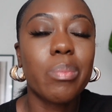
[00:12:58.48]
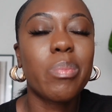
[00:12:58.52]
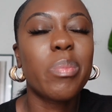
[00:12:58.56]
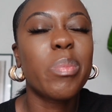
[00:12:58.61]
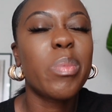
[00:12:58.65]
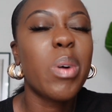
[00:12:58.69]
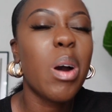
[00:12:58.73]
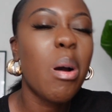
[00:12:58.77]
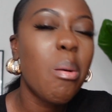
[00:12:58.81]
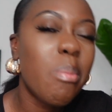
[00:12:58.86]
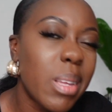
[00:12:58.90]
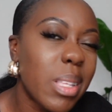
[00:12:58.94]

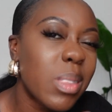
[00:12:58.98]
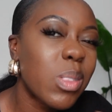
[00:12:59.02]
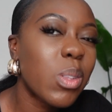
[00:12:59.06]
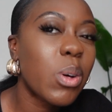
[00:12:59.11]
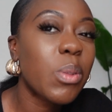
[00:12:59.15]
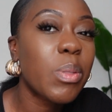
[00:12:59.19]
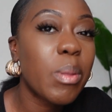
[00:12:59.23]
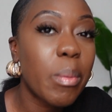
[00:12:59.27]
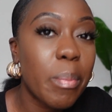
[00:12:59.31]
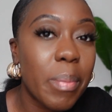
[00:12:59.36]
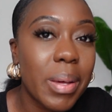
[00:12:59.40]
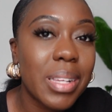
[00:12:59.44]
probably
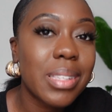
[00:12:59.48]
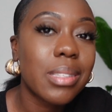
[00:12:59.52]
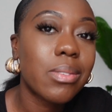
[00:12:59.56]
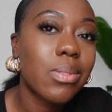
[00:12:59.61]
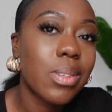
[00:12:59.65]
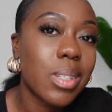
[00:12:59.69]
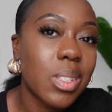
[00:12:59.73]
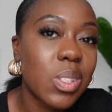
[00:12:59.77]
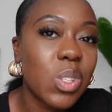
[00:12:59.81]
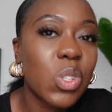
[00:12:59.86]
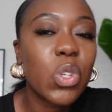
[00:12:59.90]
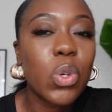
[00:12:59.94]
not the best
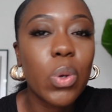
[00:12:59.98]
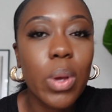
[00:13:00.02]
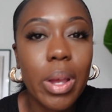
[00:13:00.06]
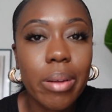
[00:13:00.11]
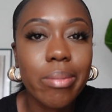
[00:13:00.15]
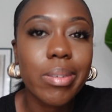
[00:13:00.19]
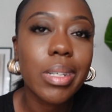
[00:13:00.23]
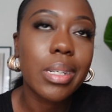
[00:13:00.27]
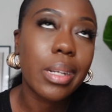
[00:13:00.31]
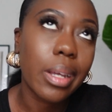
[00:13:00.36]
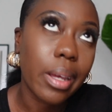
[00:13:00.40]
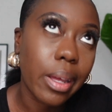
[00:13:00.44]
thing to do
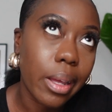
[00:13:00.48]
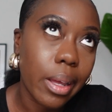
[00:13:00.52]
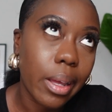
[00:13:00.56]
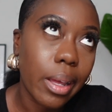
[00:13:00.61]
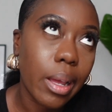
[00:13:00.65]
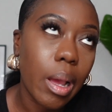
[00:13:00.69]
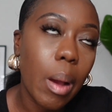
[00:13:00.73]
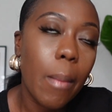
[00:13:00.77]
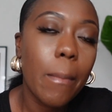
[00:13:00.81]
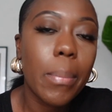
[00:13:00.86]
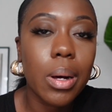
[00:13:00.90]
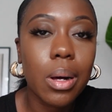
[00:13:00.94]
every
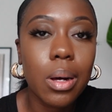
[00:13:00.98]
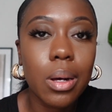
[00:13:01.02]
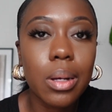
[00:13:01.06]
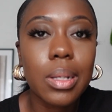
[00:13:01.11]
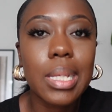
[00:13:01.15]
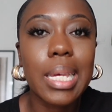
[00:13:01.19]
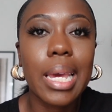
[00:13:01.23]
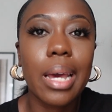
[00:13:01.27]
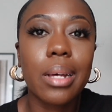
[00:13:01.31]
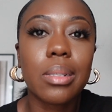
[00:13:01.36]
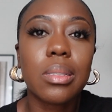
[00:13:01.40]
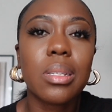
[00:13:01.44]
day, but
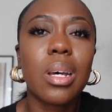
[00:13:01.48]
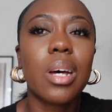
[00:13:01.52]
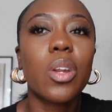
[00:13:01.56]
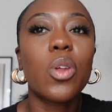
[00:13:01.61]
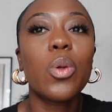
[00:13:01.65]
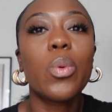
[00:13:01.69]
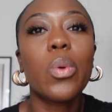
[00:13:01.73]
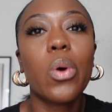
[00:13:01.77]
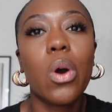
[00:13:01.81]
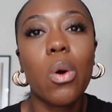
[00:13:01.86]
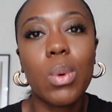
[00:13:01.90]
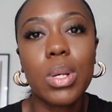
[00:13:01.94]
yeah, I
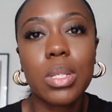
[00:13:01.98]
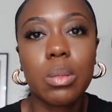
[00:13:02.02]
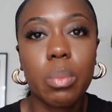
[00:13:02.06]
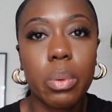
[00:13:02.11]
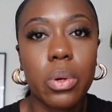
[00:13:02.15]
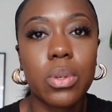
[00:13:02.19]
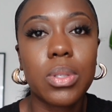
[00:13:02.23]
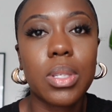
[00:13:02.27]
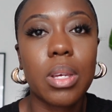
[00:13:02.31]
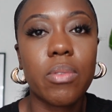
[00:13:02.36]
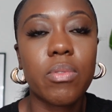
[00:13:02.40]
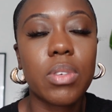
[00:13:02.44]
don't always
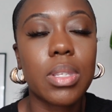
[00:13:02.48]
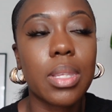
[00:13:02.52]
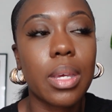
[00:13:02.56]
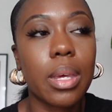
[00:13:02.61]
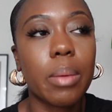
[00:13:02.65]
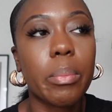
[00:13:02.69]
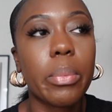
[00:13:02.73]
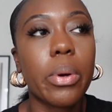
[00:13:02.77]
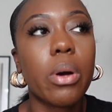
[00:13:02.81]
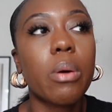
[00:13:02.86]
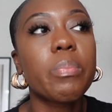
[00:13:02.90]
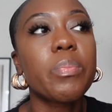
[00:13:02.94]
post every day,
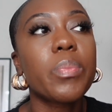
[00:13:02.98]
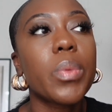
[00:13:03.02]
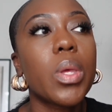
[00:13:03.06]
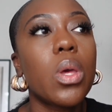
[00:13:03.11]
but